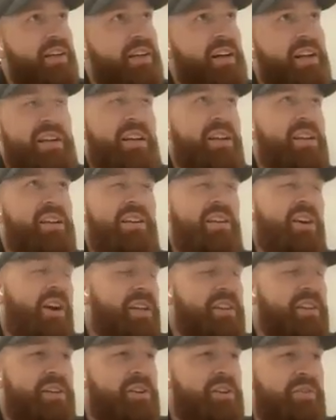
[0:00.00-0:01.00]
I don't
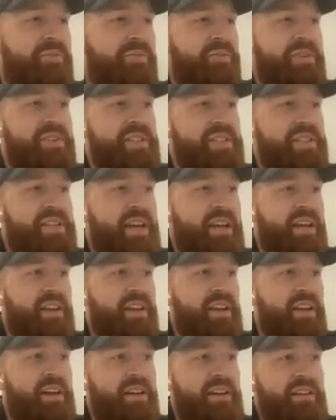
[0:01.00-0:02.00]
like the conferences how
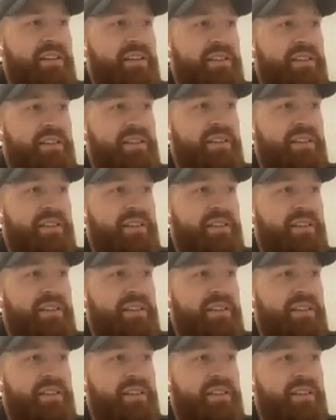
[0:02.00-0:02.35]
they are,